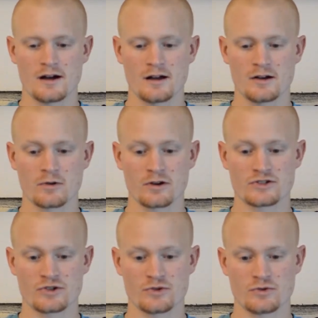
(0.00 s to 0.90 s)
In order
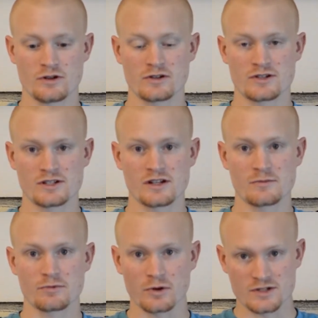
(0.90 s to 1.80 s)
to
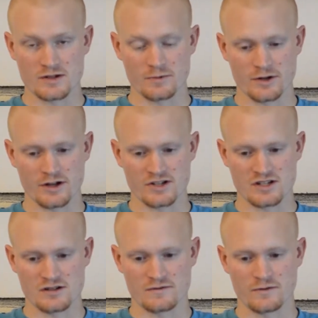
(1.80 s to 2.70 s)
understand protein
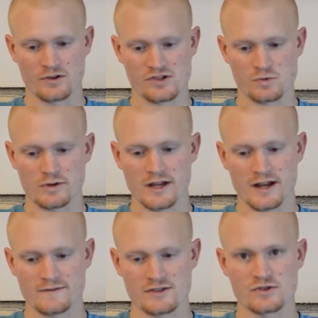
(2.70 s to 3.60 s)
production, first we
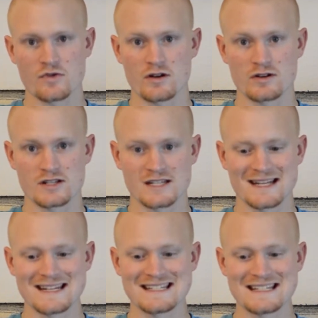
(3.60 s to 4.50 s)
have to
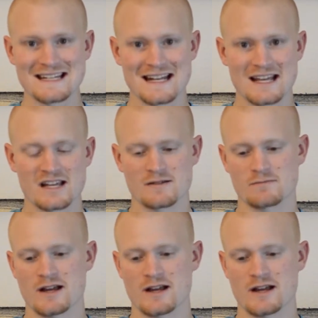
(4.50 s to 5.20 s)
understand DNA,